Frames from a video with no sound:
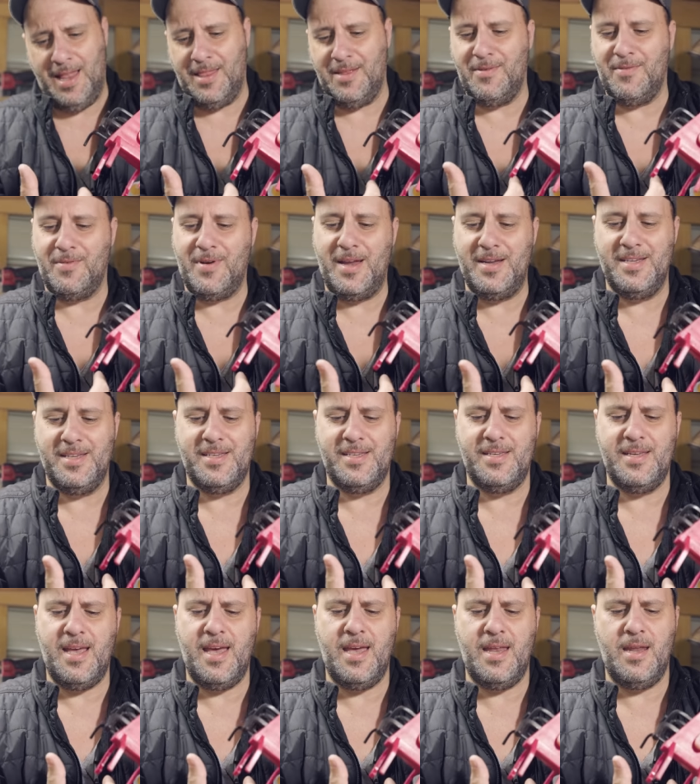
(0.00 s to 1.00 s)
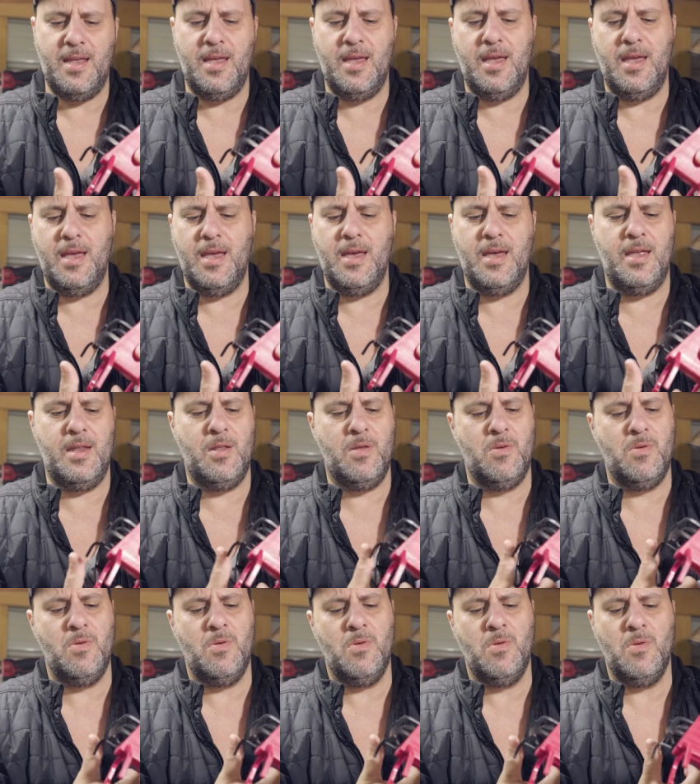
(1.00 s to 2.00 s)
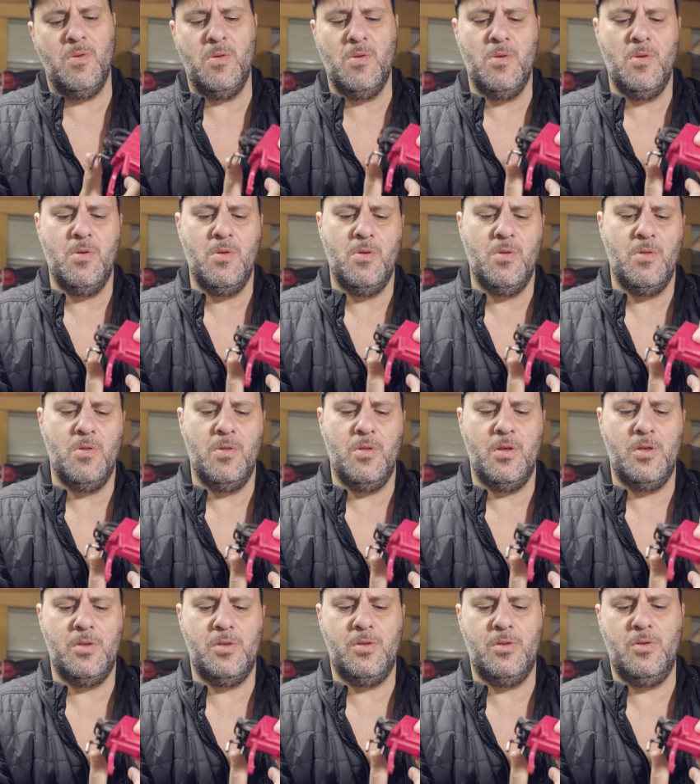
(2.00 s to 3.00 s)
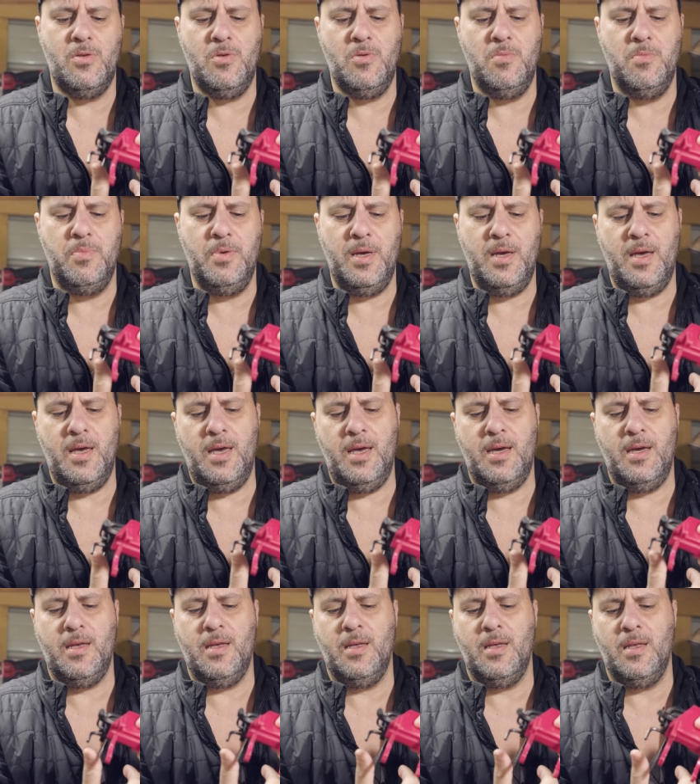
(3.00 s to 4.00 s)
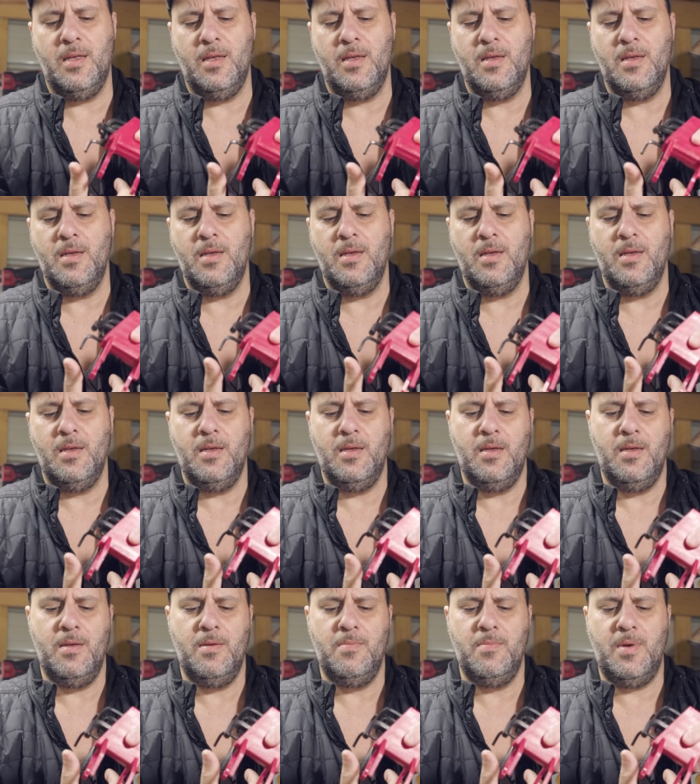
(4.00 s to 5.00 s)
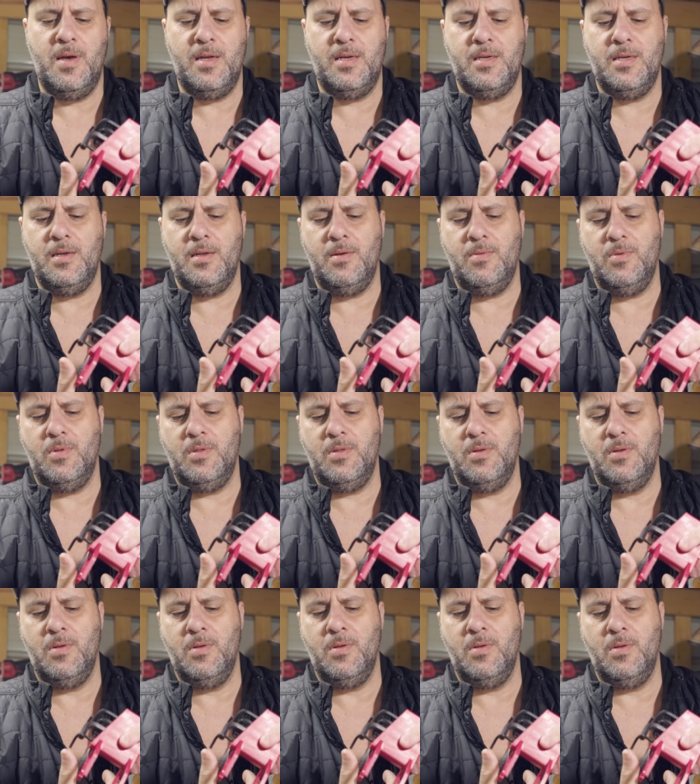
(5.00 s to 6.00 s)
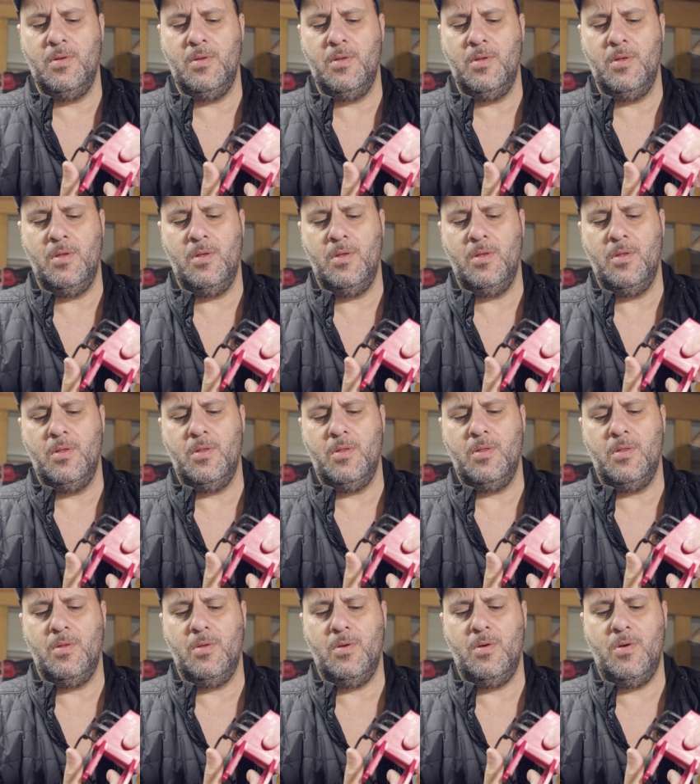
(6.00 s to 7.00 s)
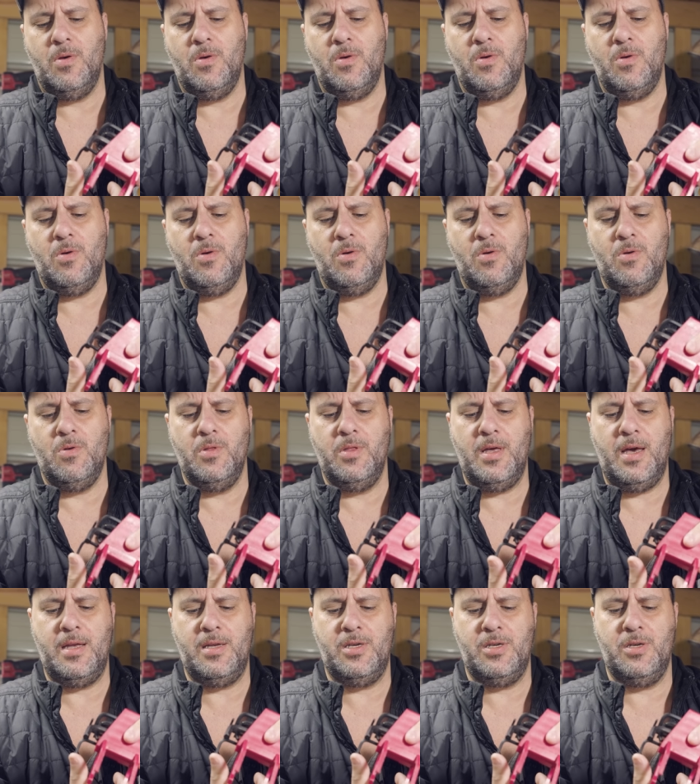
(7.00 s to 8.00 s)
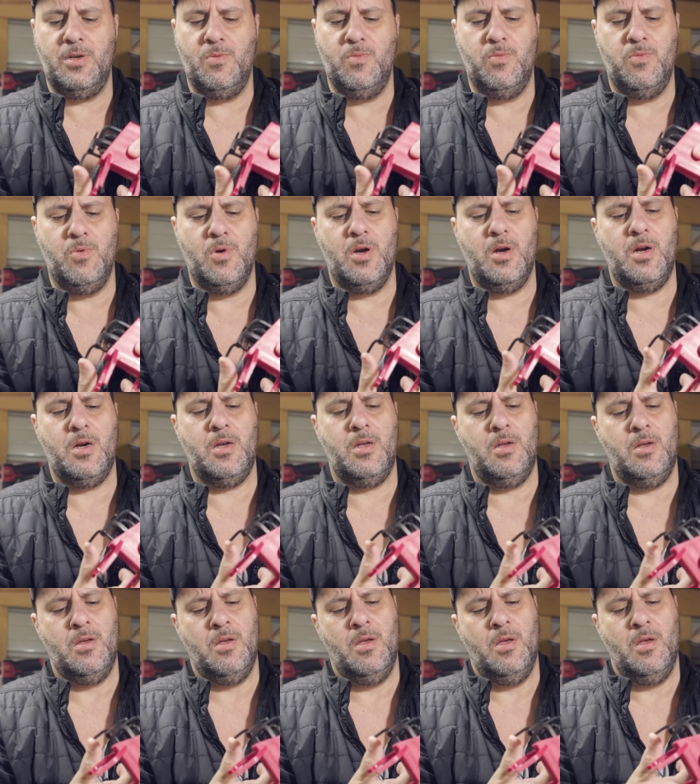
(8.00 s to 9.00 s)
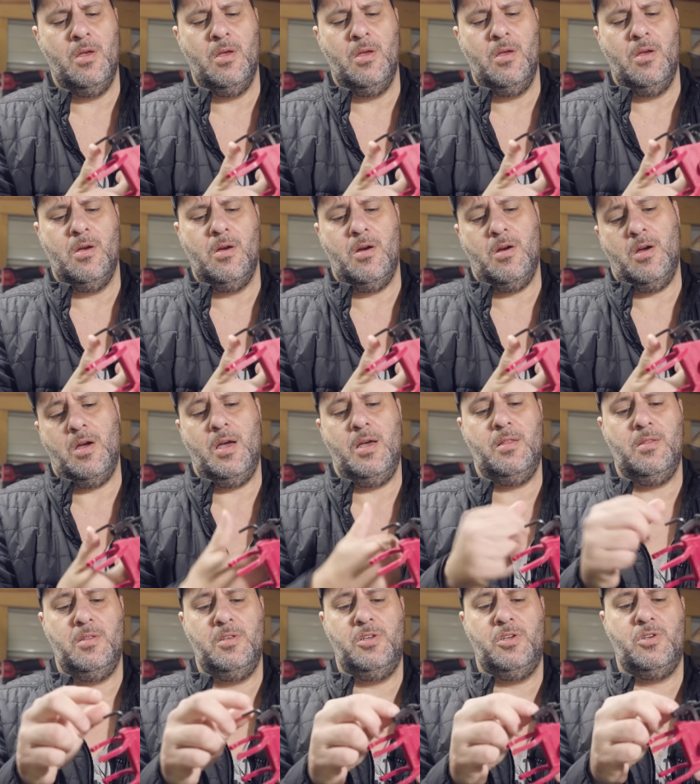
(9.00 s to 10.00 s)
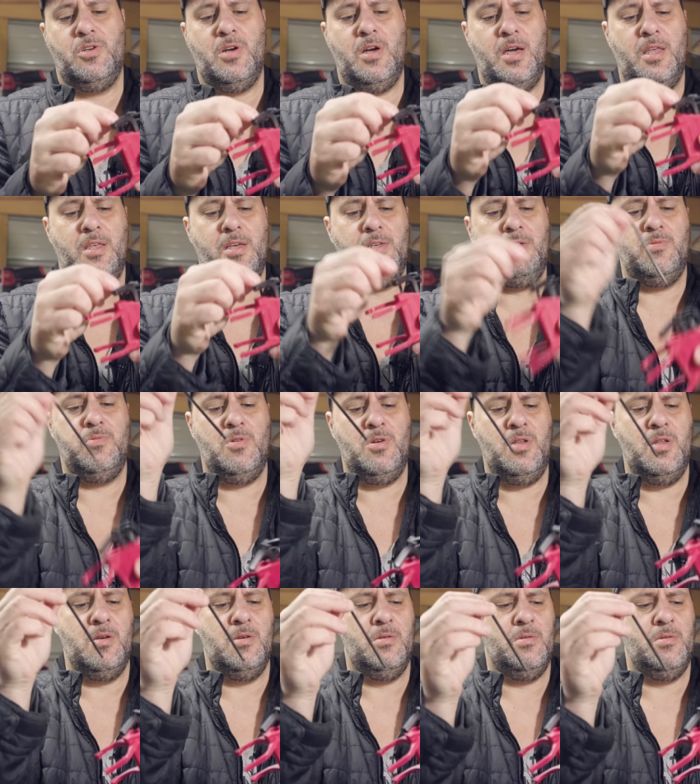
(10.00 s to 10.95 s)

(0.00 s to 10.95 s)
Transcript: Allen wrench set and that's too big. You match it up with the hole, that should work. All right, let's try this one.